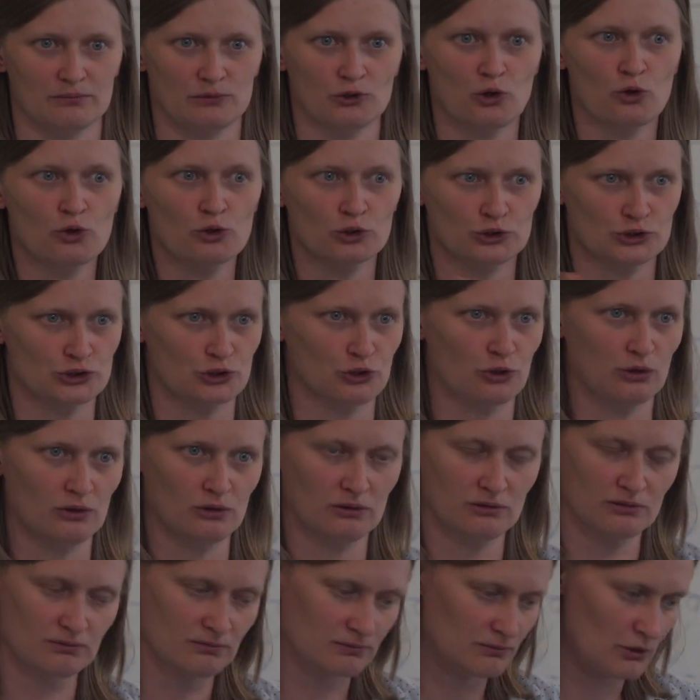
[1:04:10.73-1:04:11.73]
No
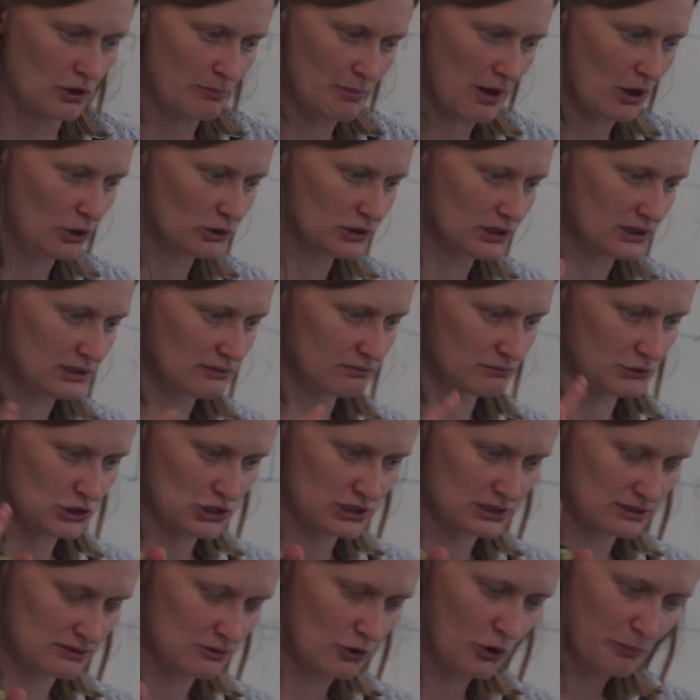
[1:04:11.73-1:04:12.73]
control about it,
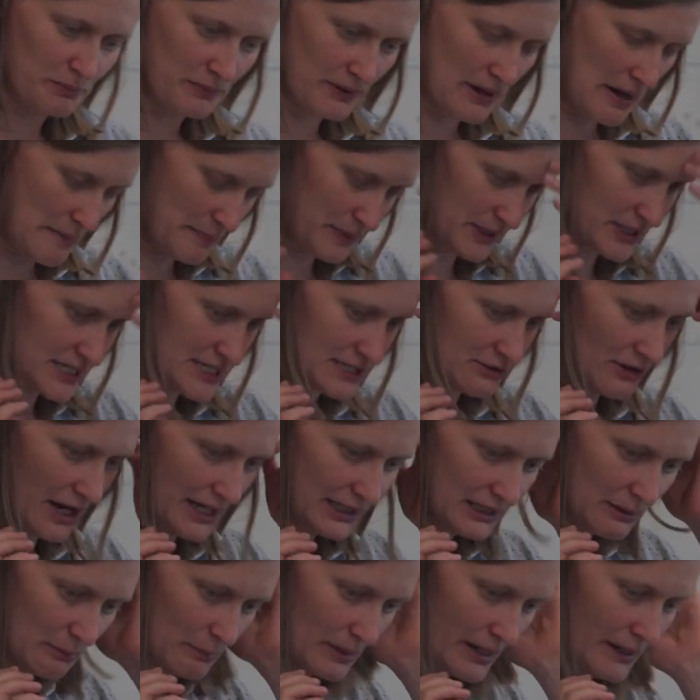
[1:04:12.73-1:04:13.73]
just appears
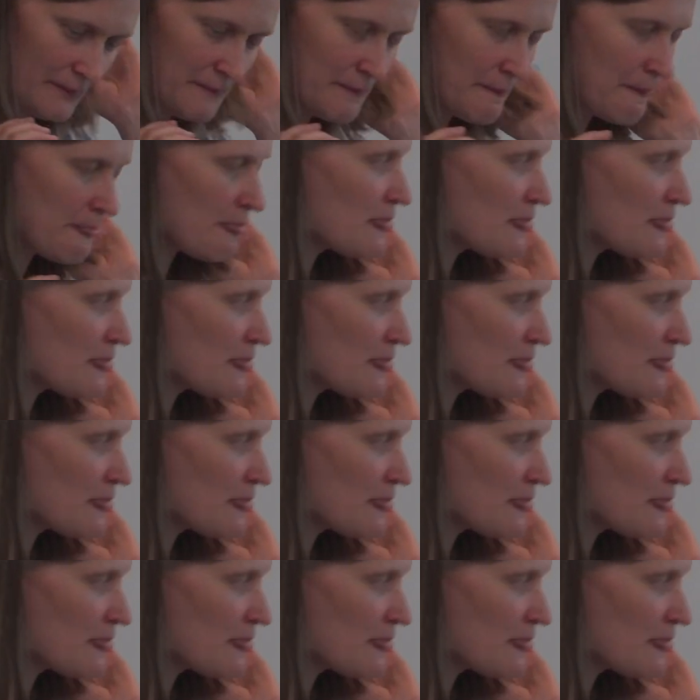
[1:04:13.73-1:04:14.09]
randomly.